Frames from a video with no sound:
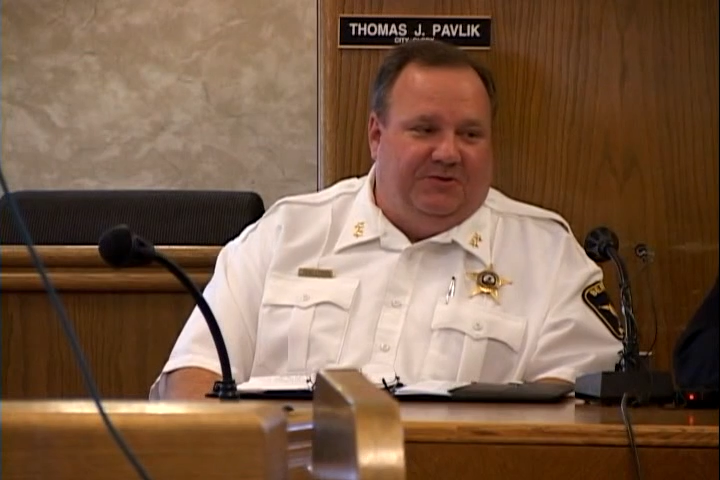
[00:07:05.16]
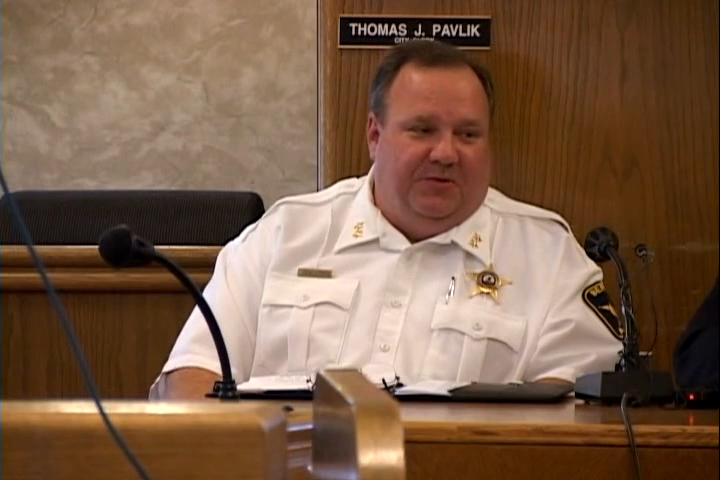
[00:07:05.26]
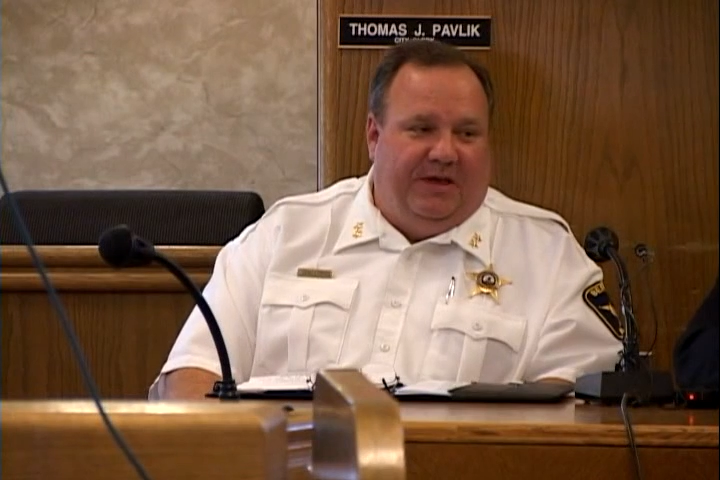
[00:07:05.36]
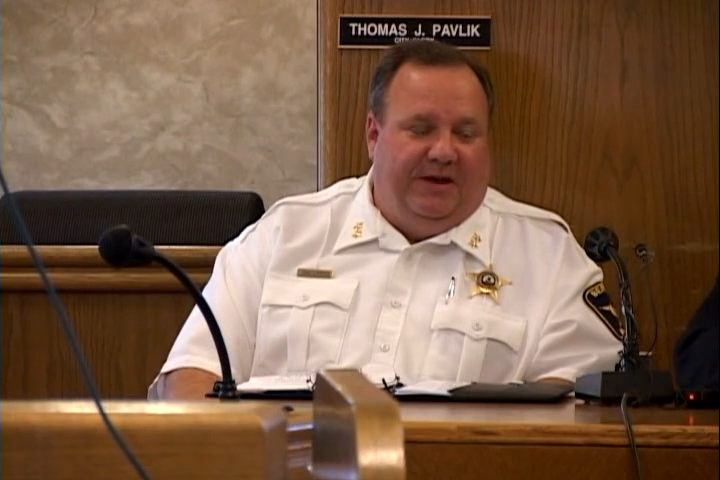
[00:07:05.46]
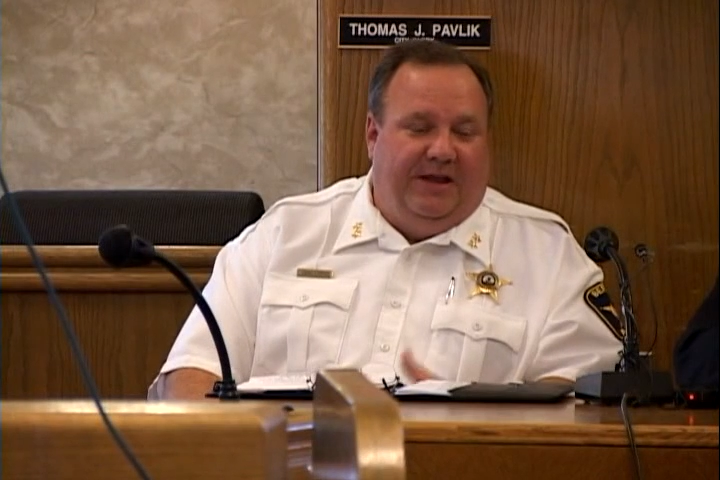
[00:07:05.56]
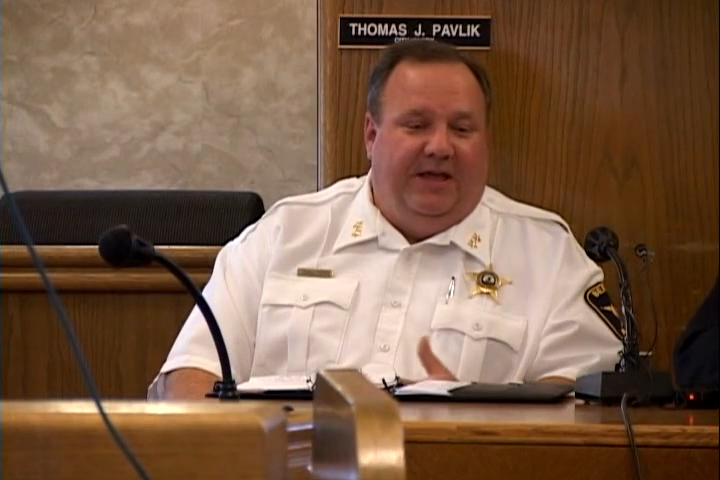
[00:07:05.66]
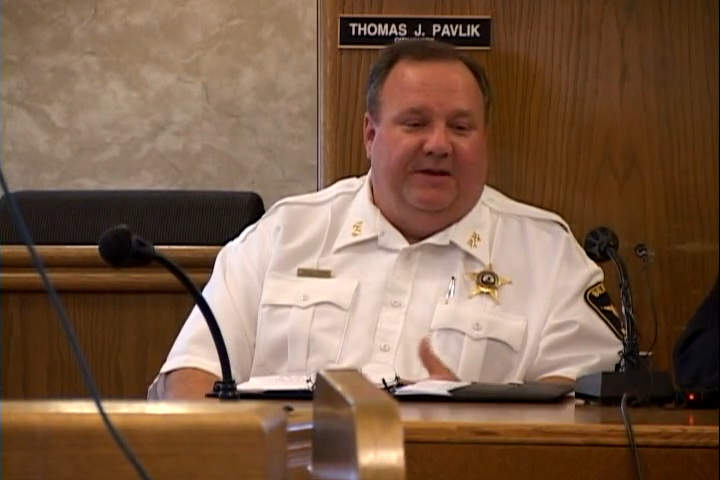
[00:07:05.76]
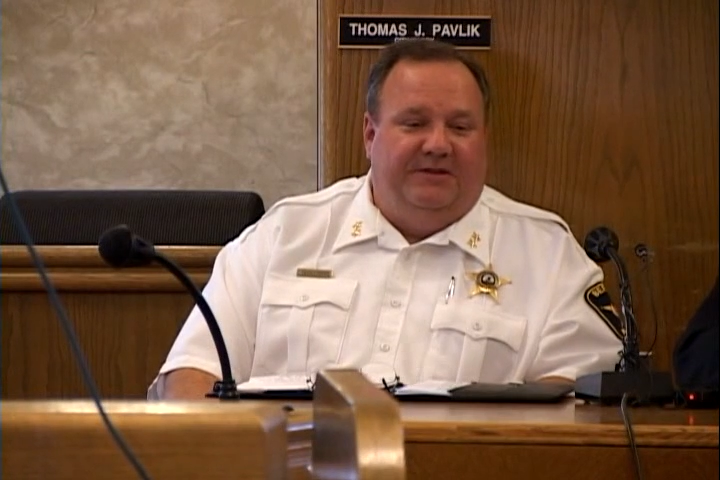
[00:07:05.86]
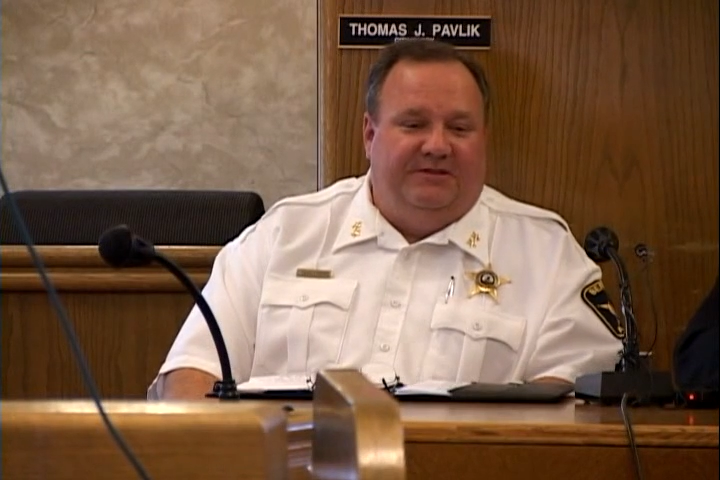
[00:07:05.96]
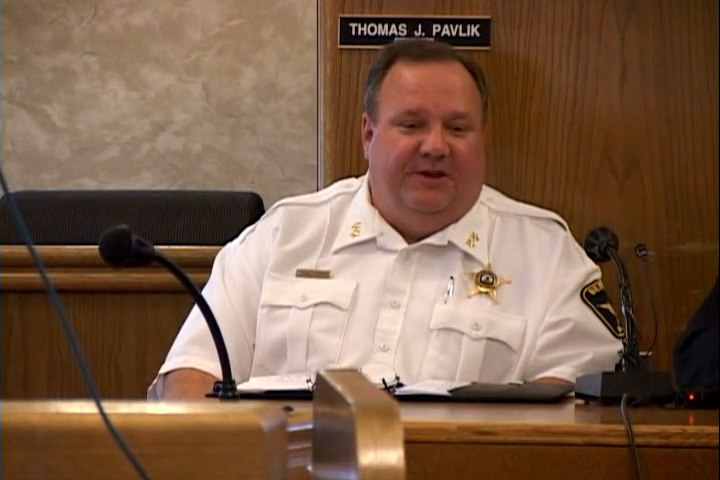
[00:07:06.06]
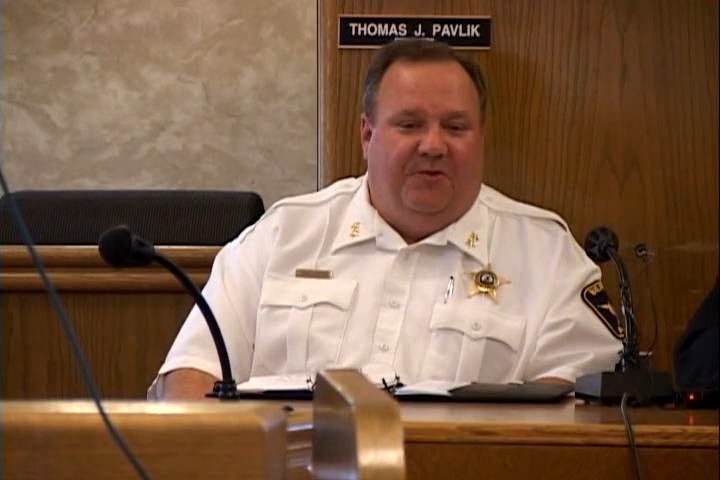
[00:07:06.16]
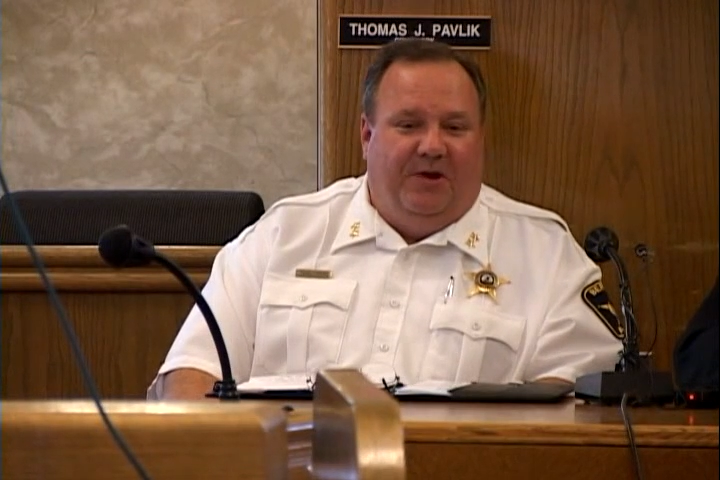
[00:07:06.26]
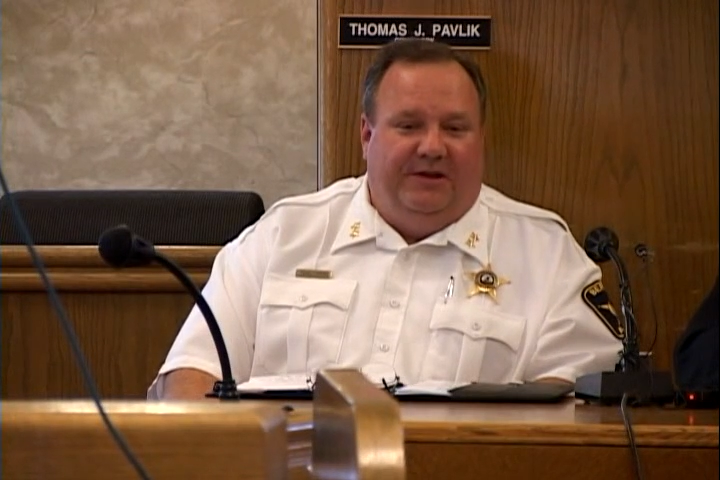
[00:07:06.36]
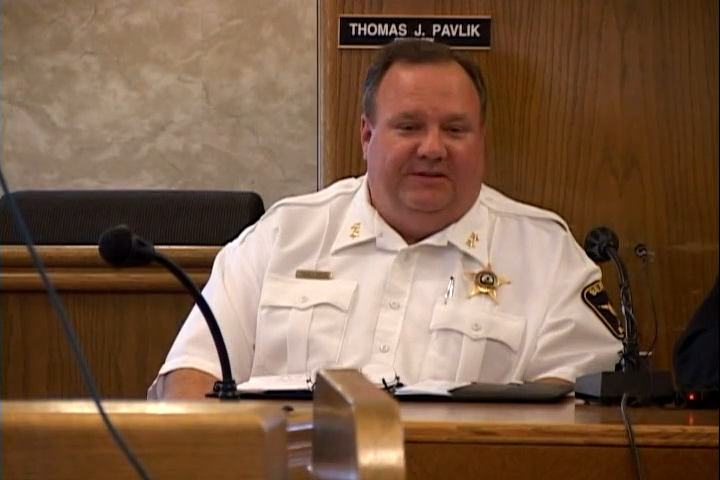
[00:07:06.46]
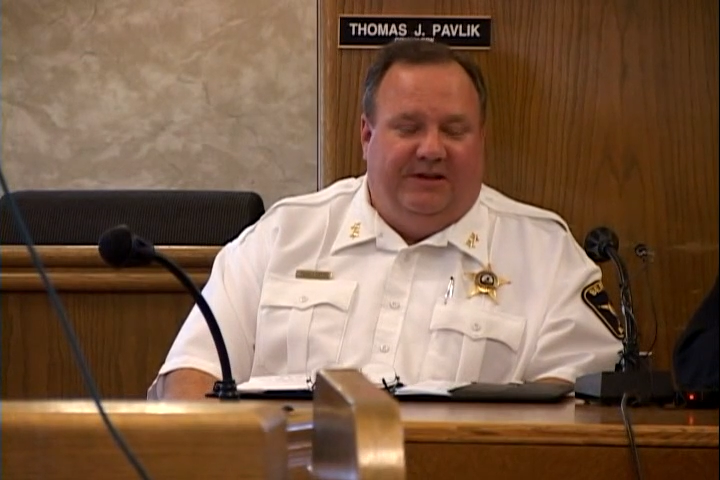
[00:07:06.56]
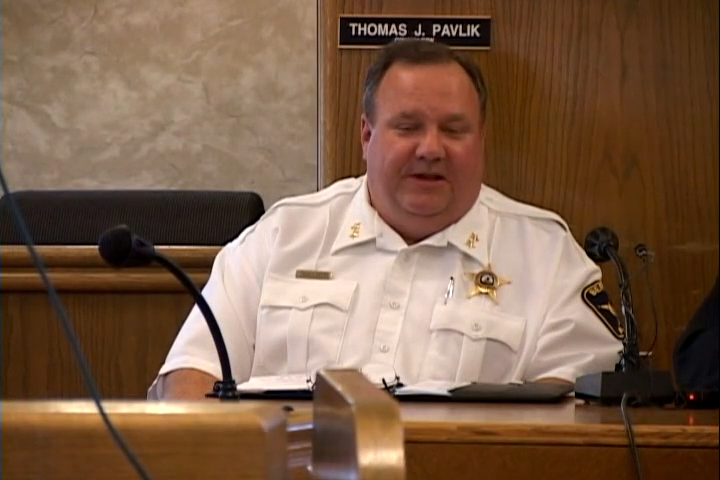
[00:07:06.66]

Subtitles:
so that again is a great